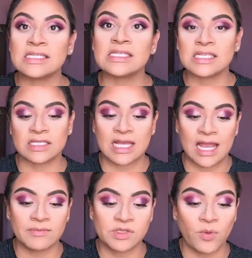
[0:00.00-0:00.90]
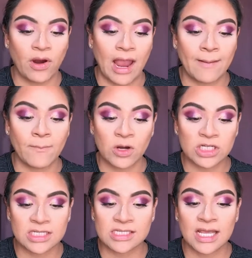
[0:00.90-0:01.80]
is the times where I
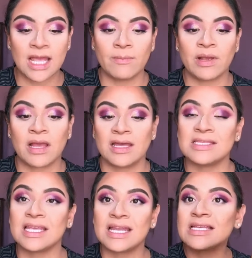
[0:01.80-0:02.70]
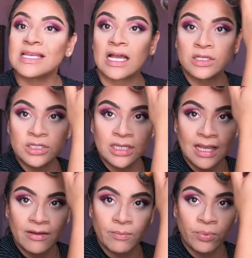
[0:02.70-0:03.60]
purchase it because it is actually
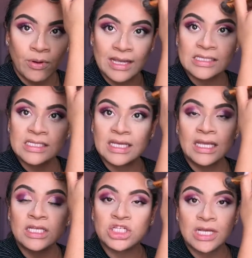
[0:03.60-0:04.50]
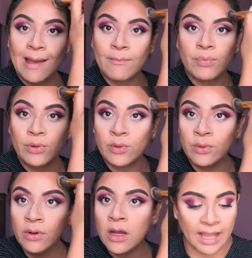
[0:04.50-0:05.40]
a pricey
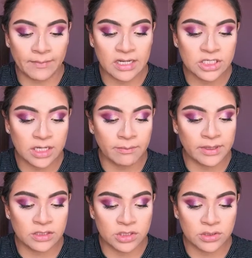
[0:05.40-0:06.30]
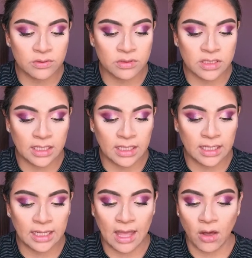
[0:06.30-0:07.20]
shampoo. I'm gonna jump into the
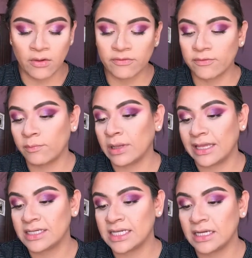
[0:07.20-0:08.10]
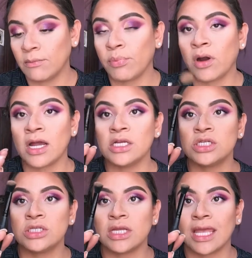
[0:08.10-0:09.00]
e.l.f. blending
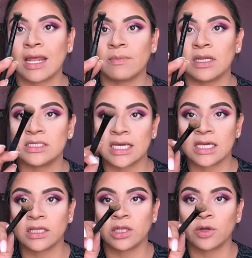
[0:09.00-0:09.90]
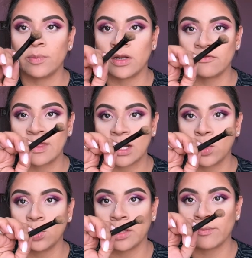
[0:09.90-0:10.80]
brush and I'm gonna take a little bit of that
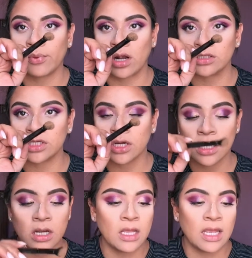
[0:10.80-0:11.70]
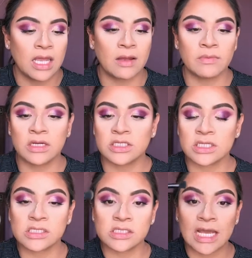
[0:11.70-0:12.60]
Hoola bronzer and I'm gonna
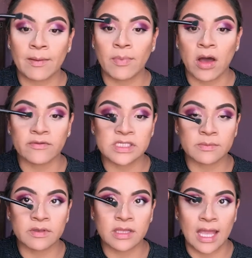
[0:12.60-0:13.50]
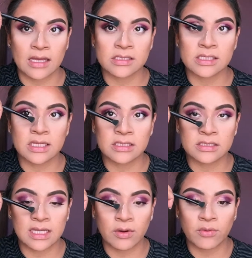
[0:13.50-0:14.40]
just tap off some of the excess
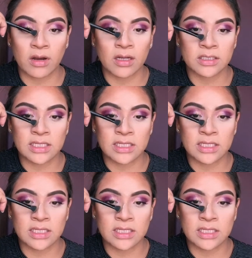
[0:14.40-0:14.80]
and run it